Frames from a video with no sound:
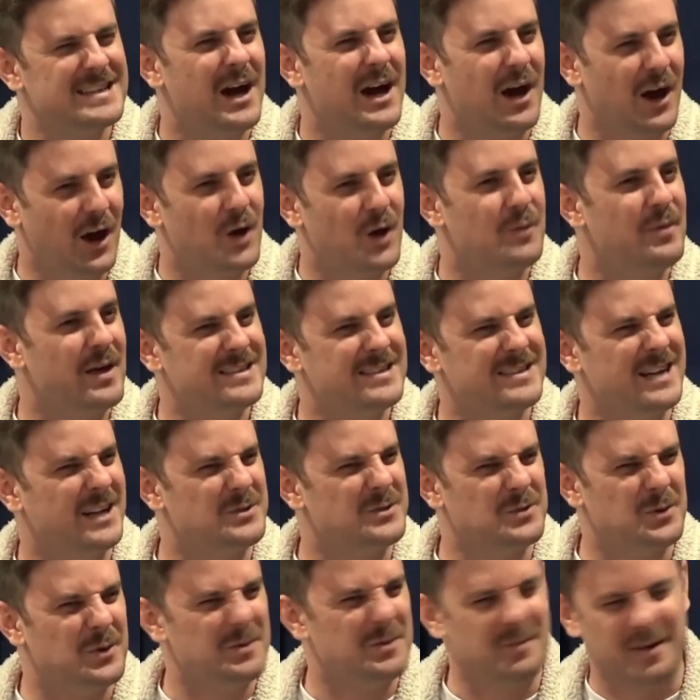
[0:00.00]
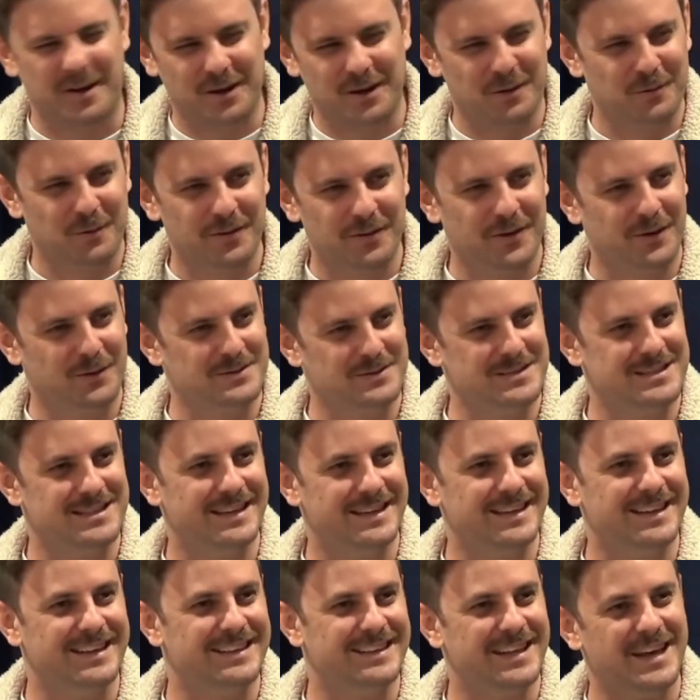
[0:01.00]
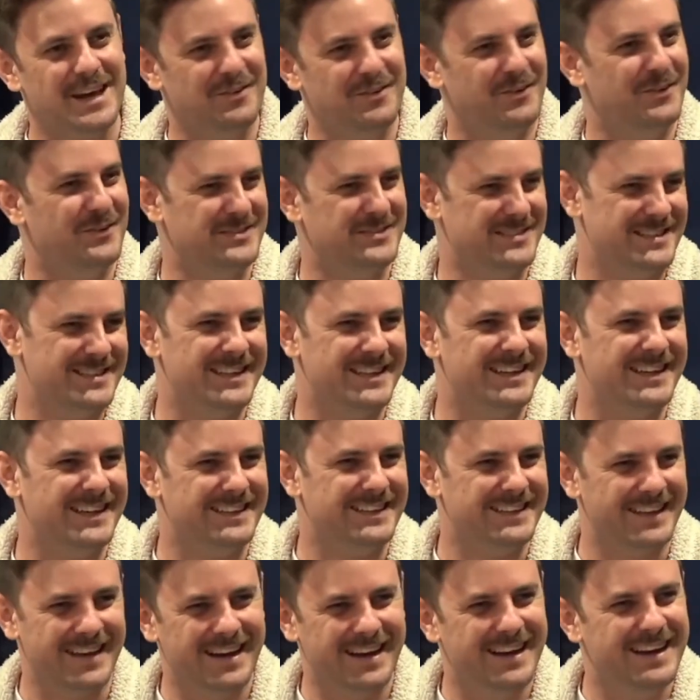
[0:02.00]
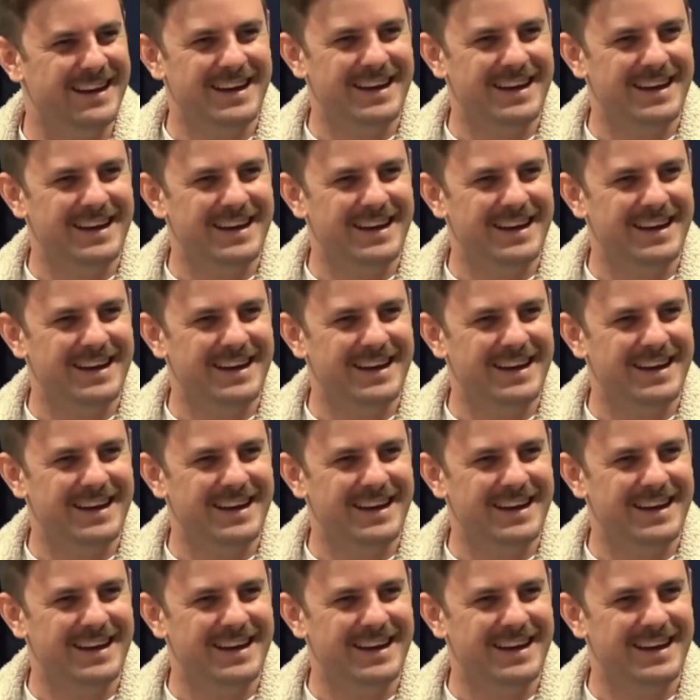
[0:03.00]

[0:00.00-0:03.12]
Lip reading: I hope they start talking about it, going, what the hell was he thinking there? What was he thinking there?